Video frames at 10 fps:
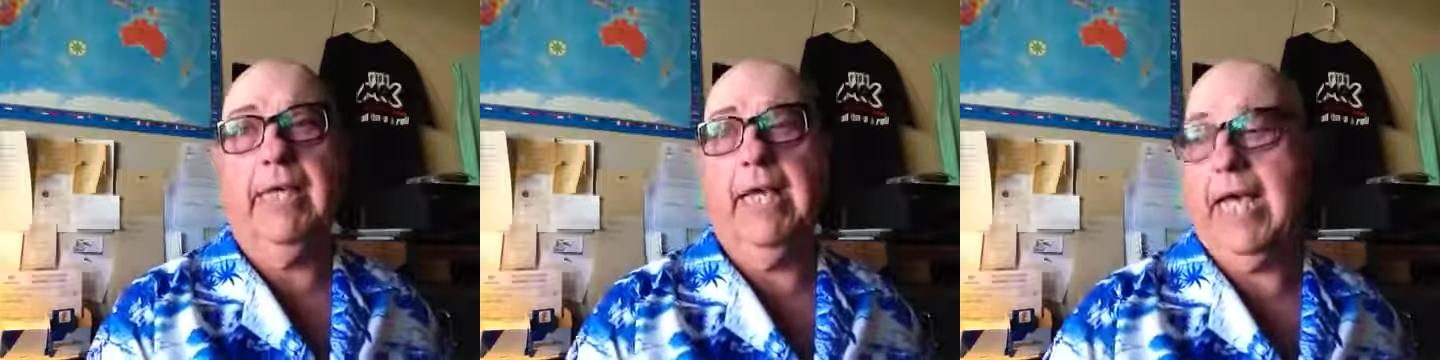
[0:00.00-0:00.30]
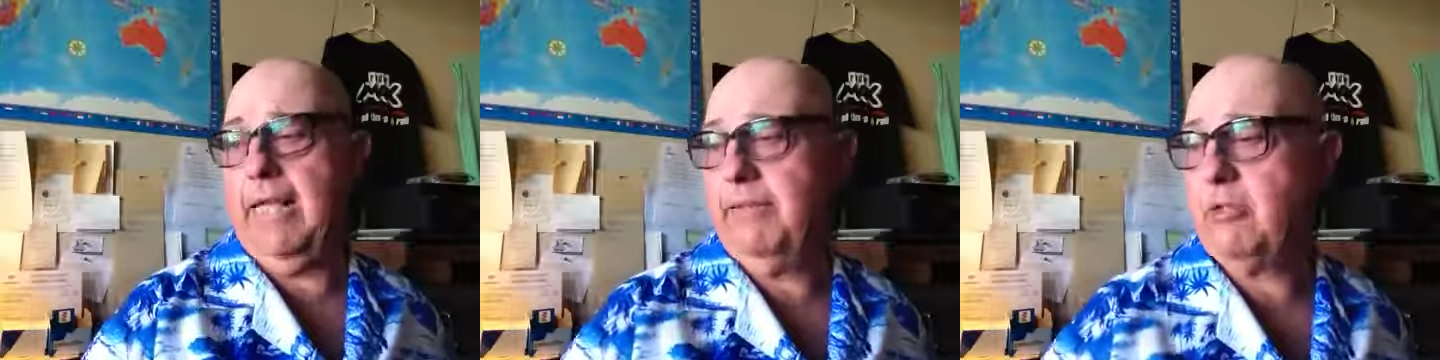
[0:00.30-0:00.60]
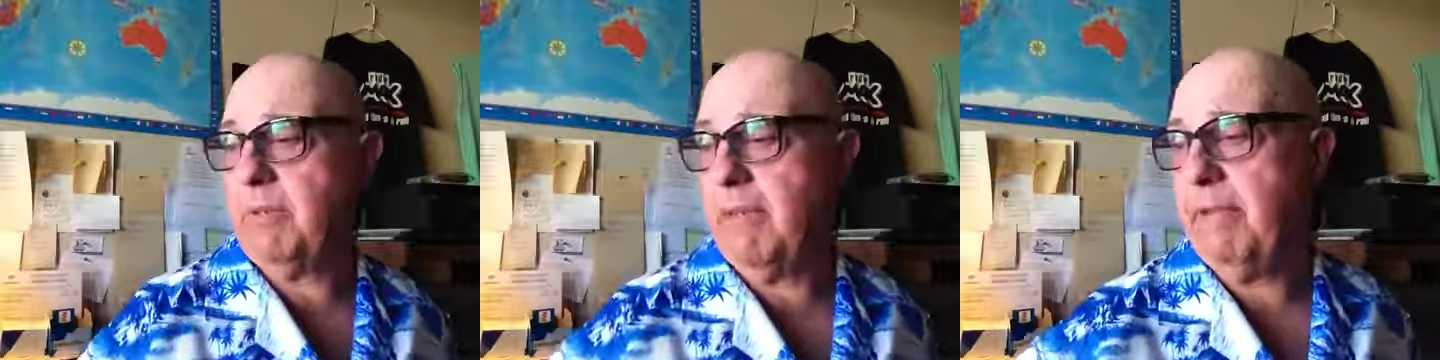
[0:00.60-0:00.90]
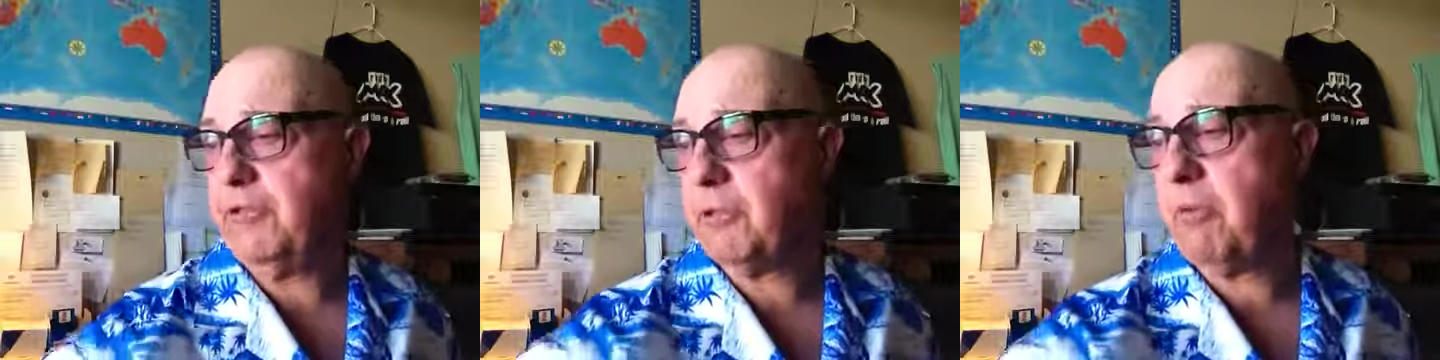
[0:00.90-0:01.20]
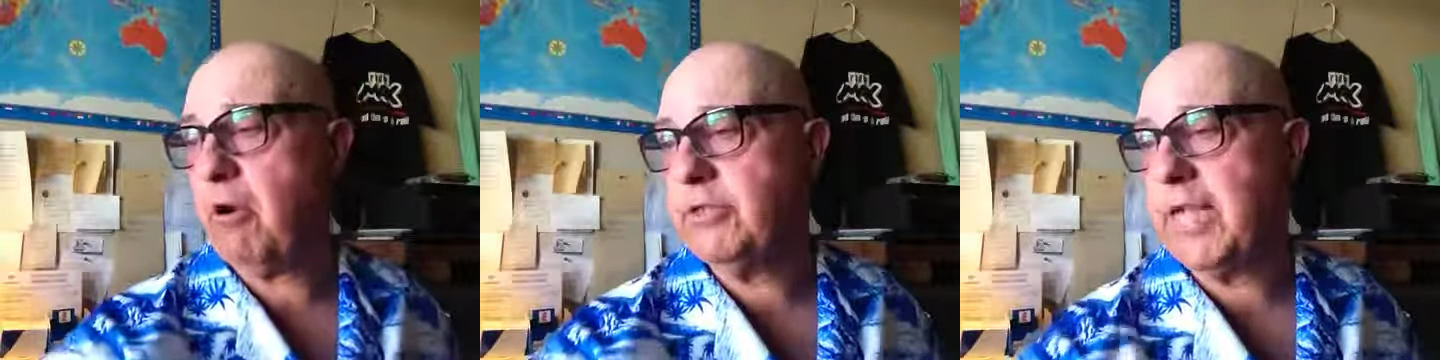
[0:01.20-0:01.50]
And this will be a major
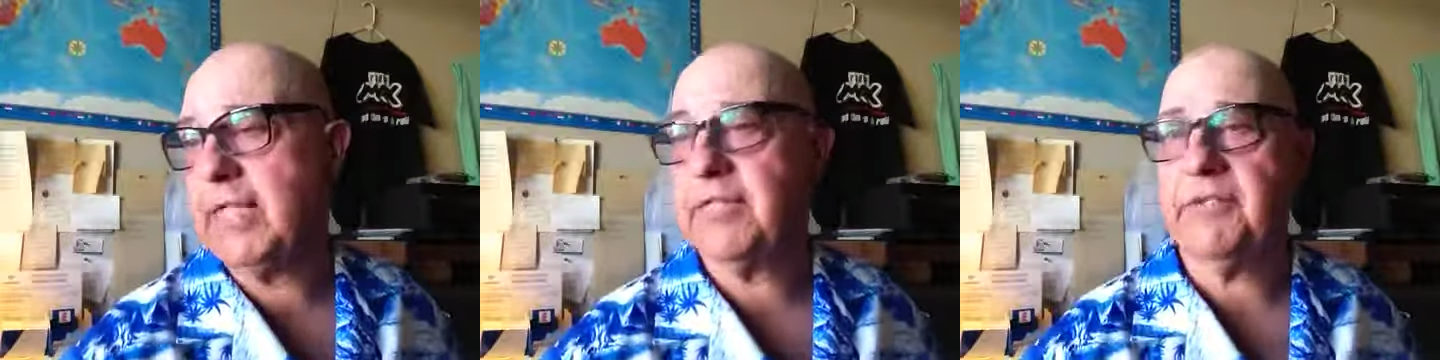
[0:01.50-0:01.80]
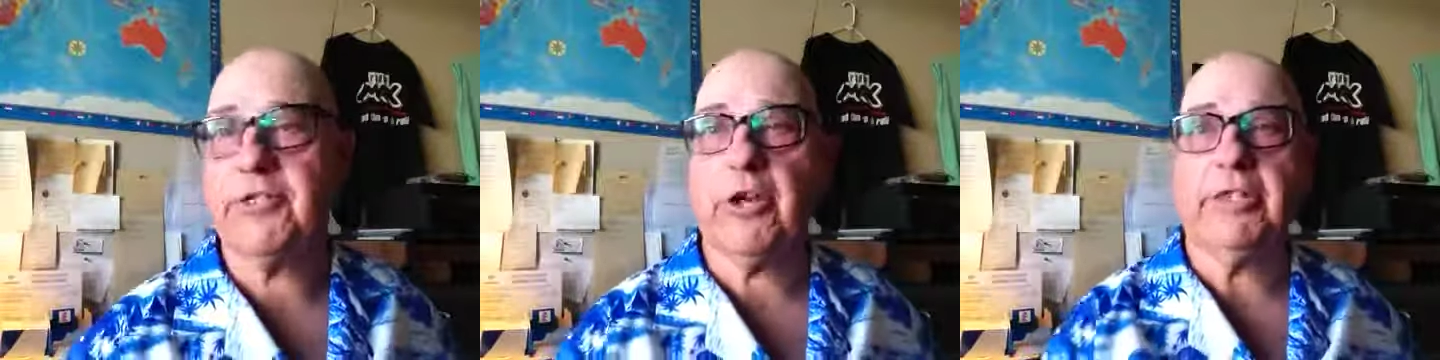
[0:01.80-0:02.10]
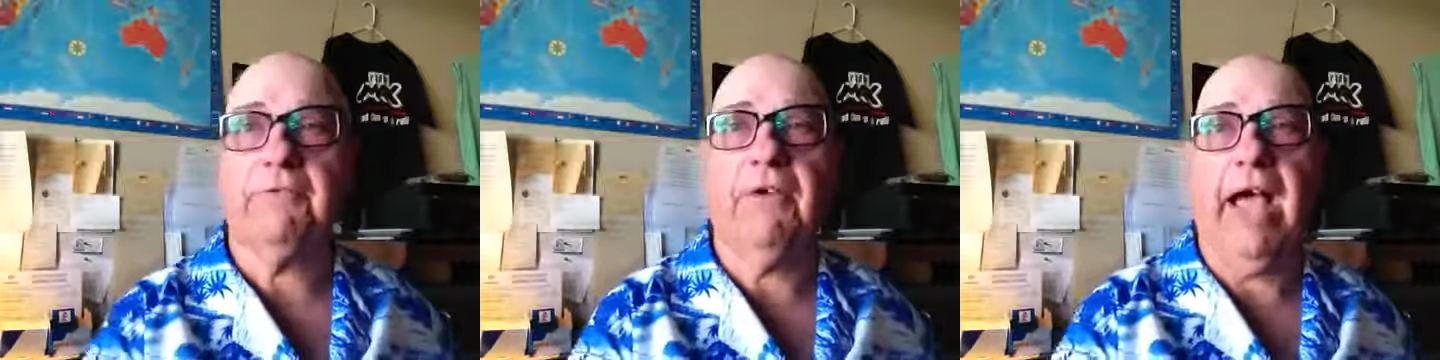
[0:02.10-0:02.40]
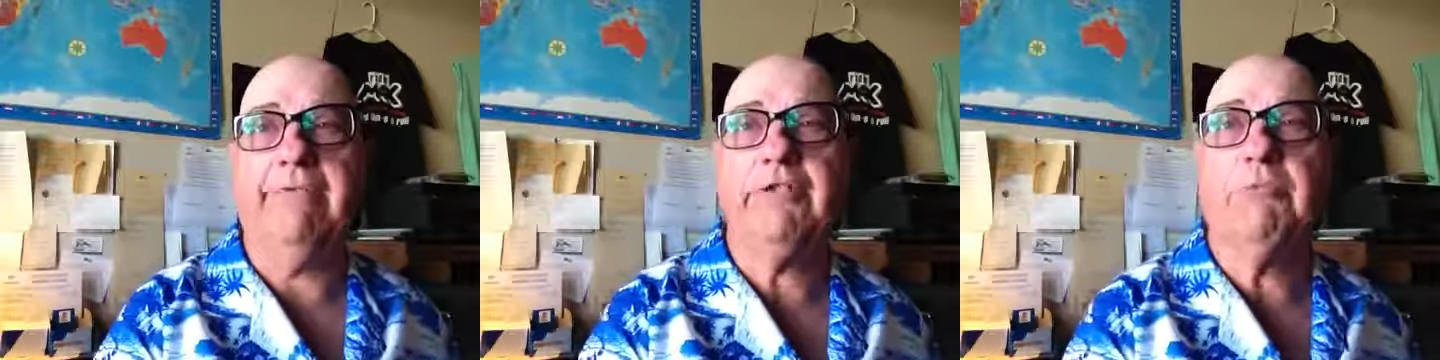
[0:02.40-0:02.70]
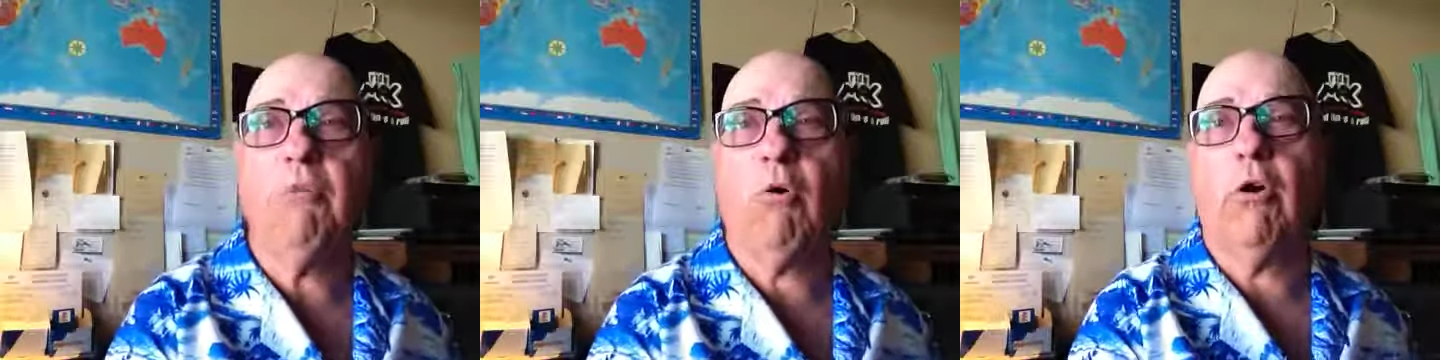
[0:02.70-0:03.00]
protest. It starts at 5
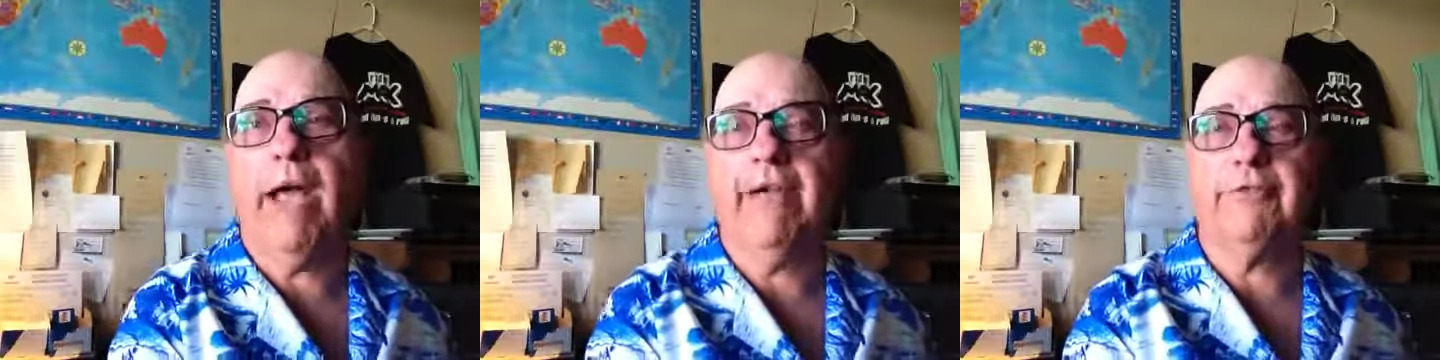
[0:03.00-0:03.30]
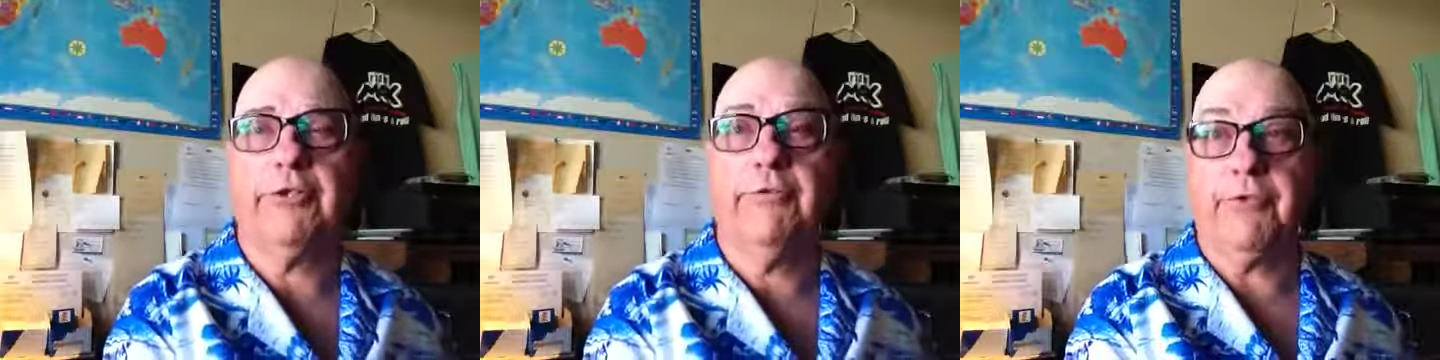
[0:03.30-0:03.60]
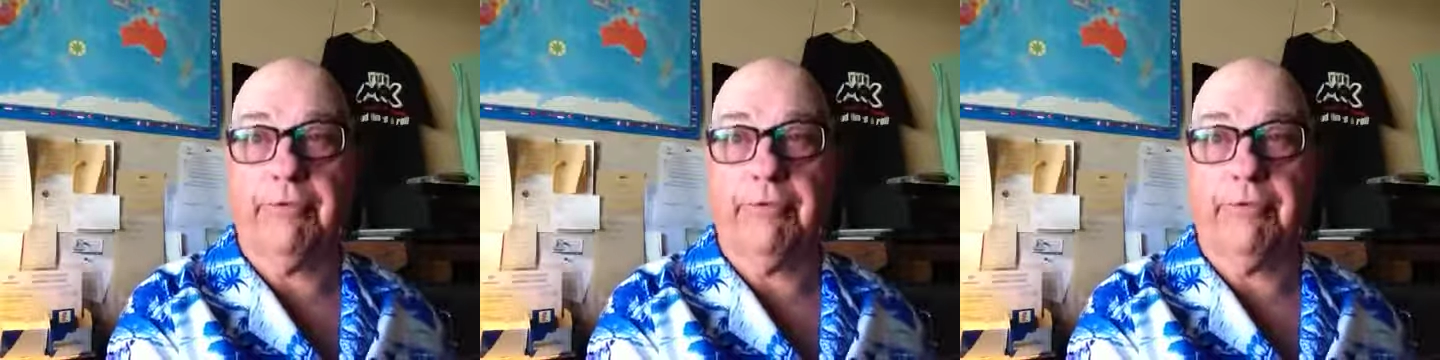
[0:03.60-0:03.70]
tomorrow afternoon.